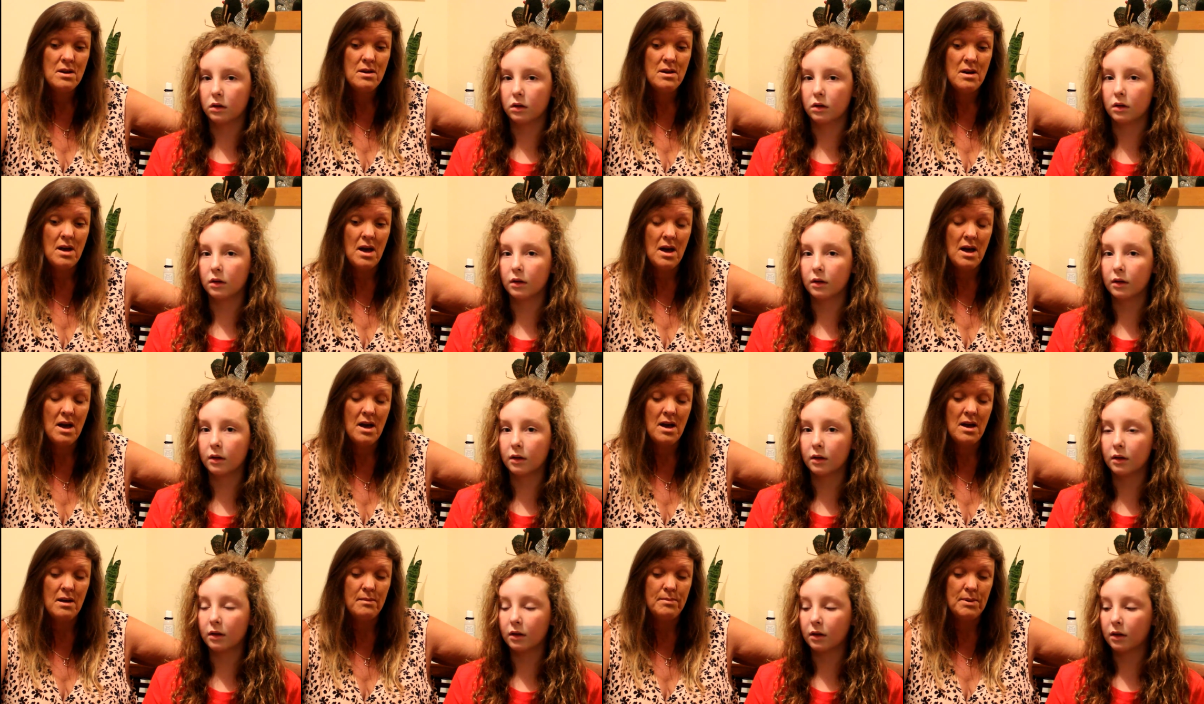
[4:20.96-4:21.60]

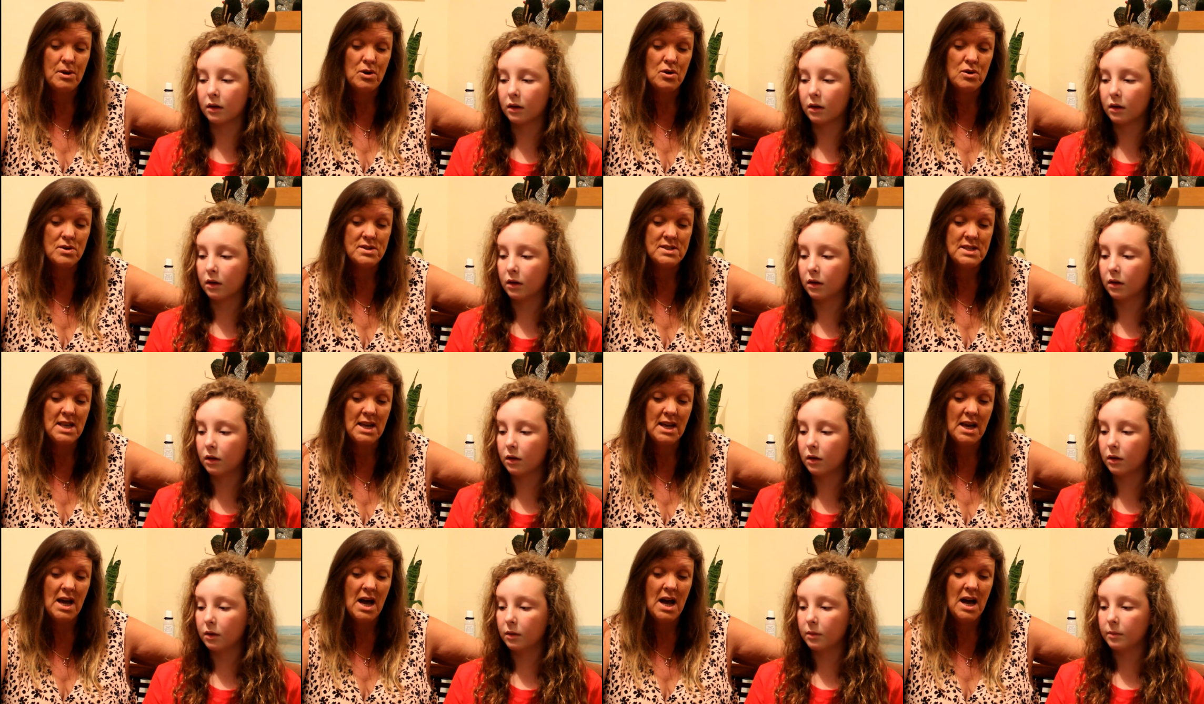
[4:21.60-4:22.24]
Speaker 1: uh, because
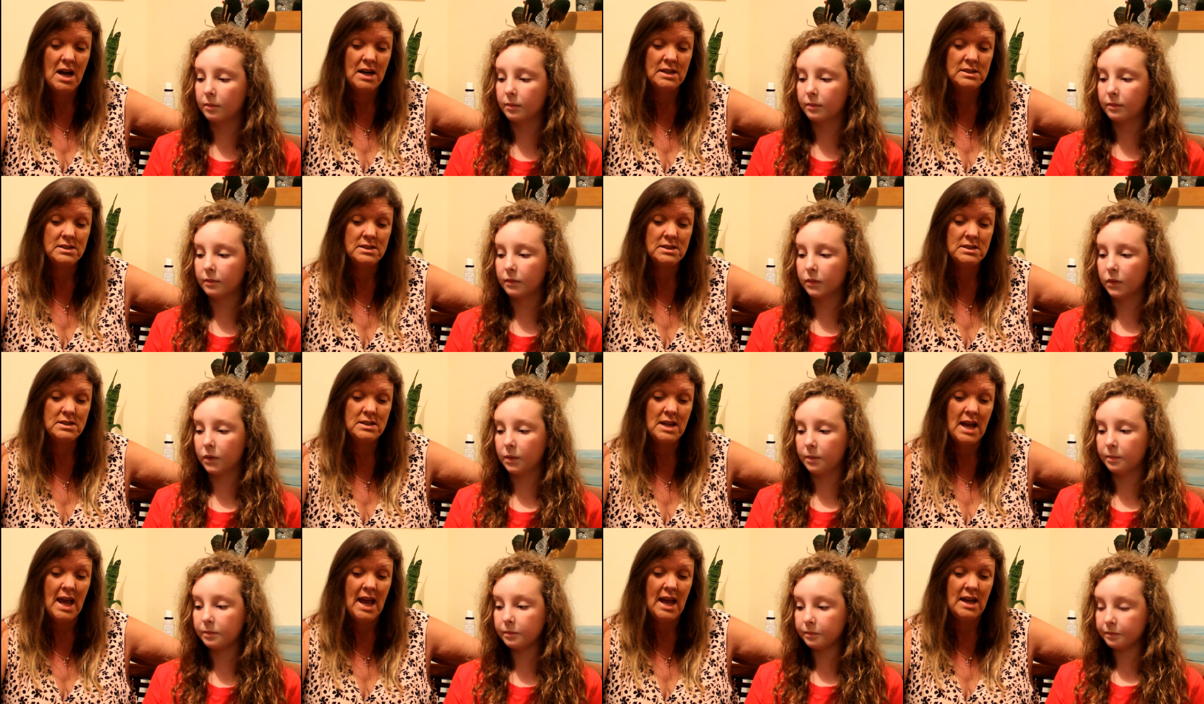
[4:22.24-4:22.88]
they
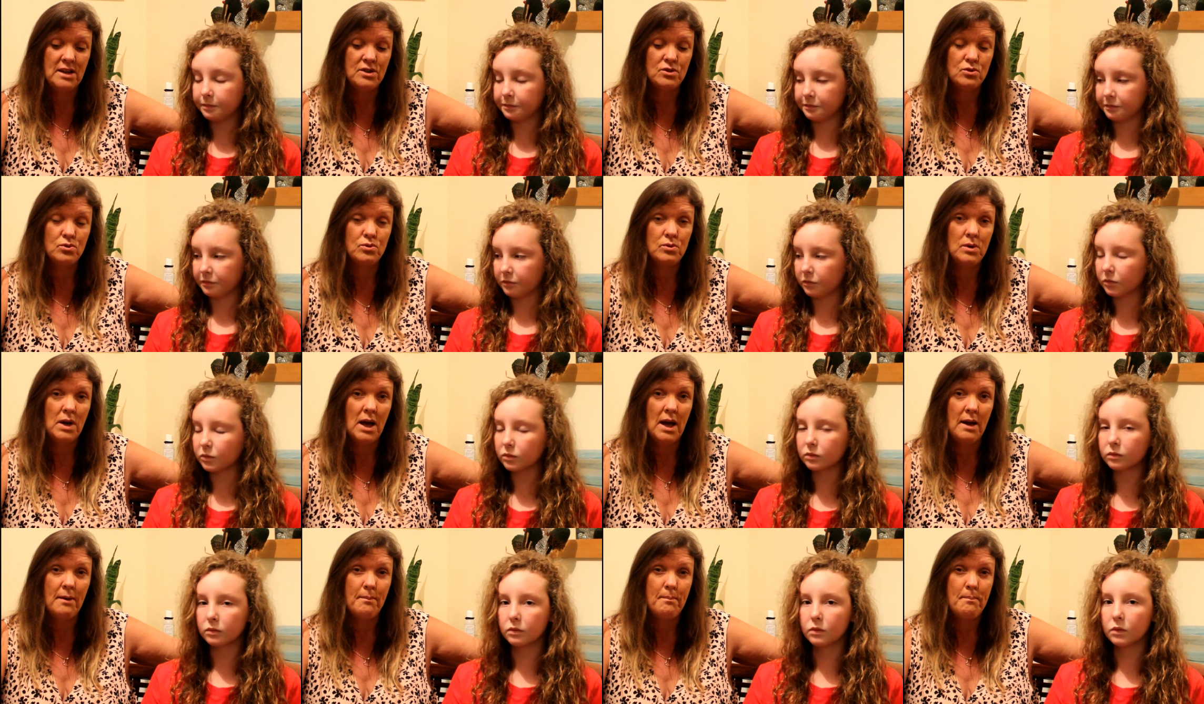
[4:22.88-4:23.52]
can't
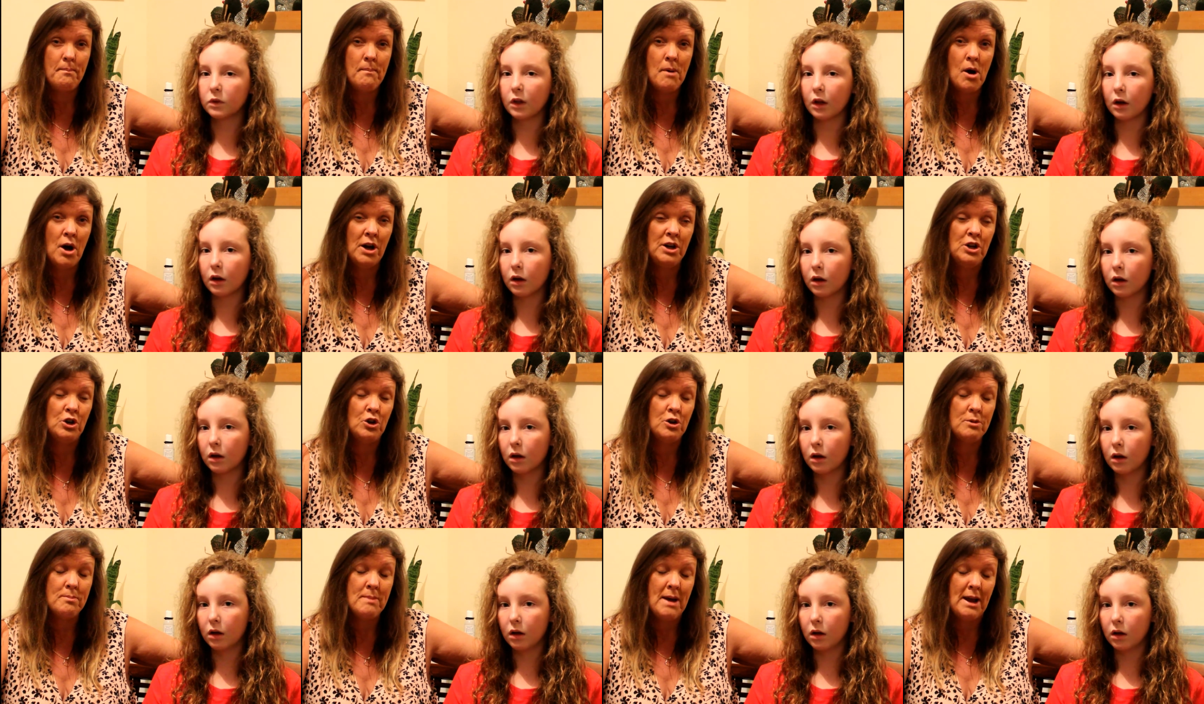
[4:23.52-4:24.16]
handle a
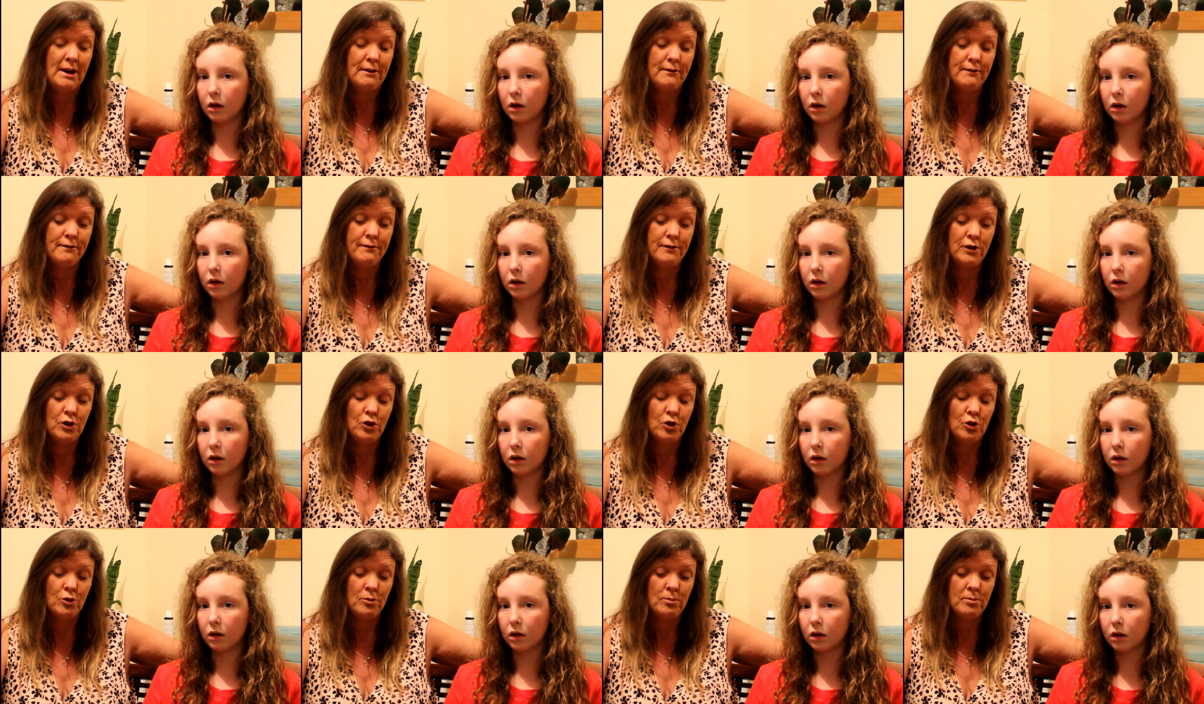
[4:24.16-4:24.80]
minute amount of
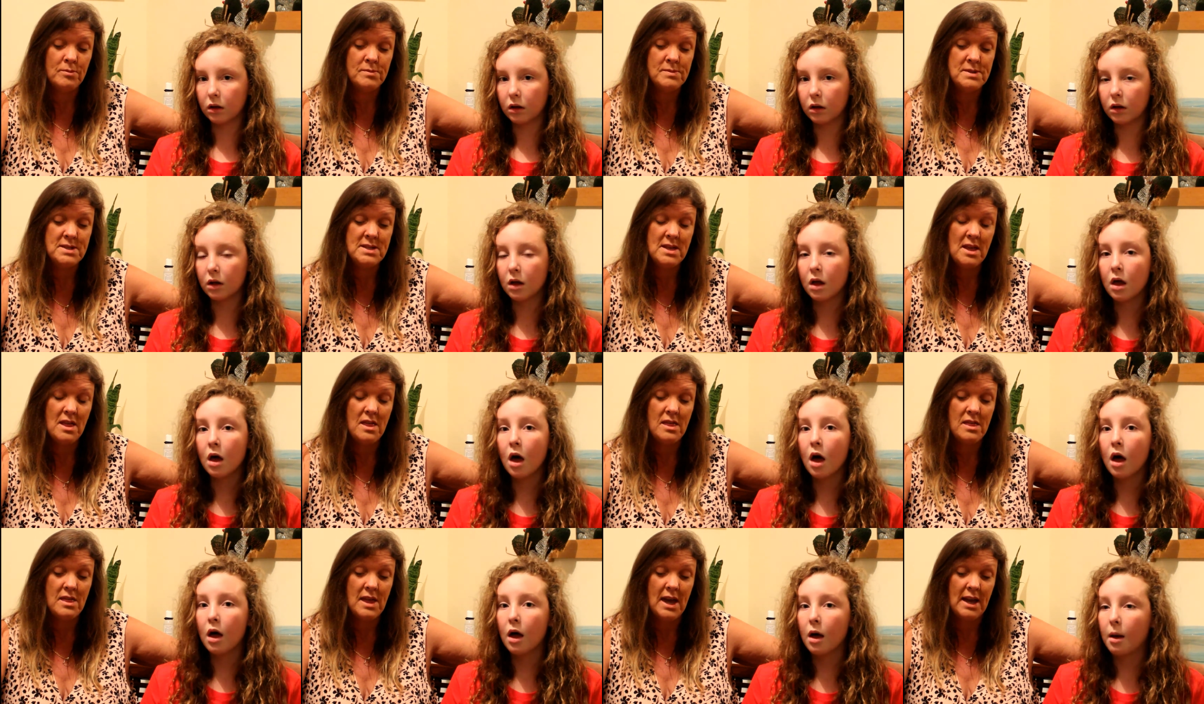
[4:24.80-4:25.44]
fumes
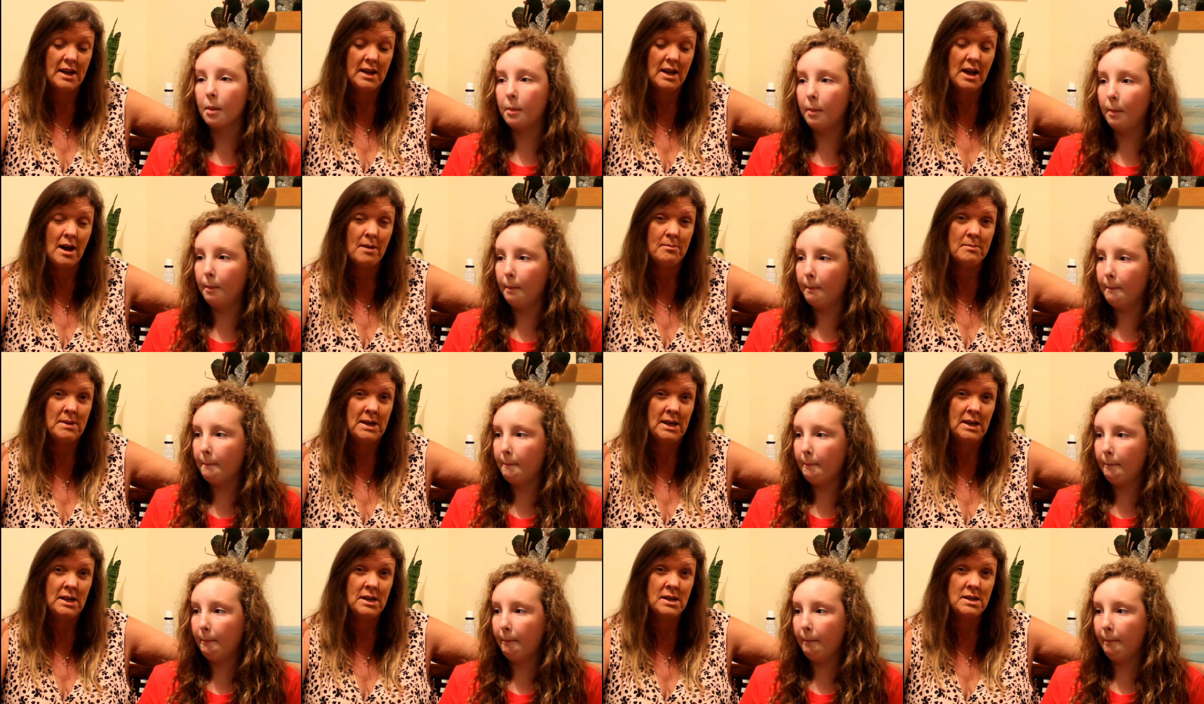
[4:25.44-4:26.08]
that come
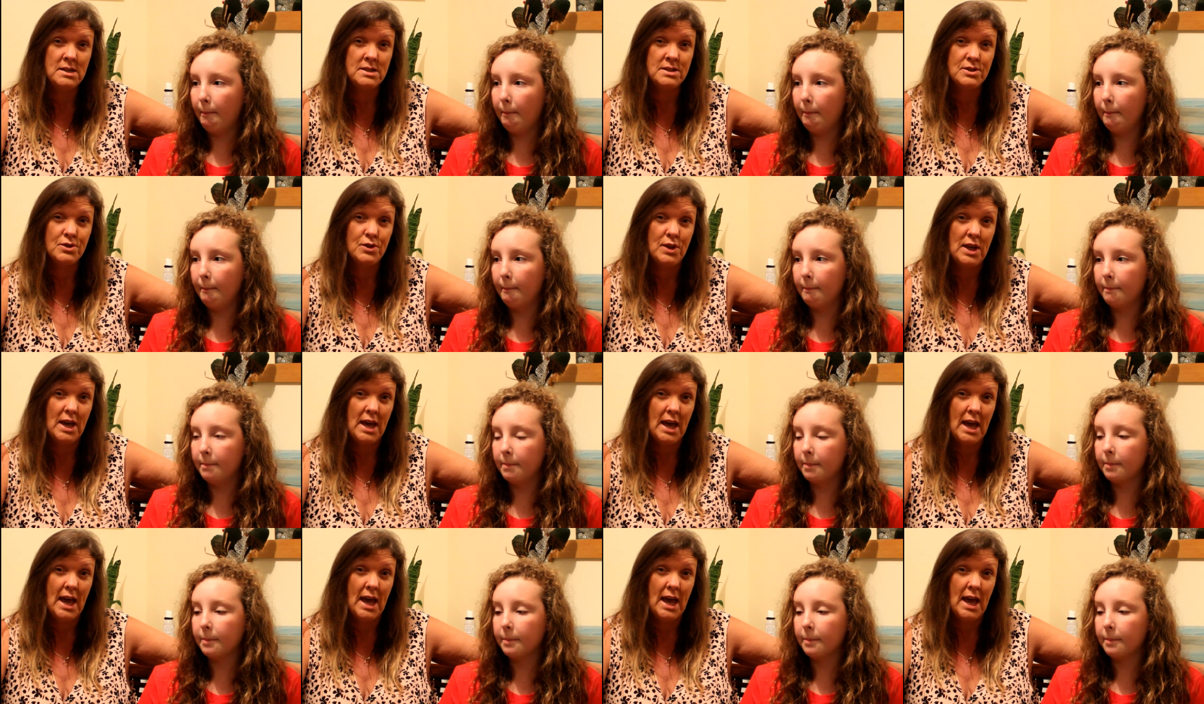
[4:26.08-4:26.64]
into their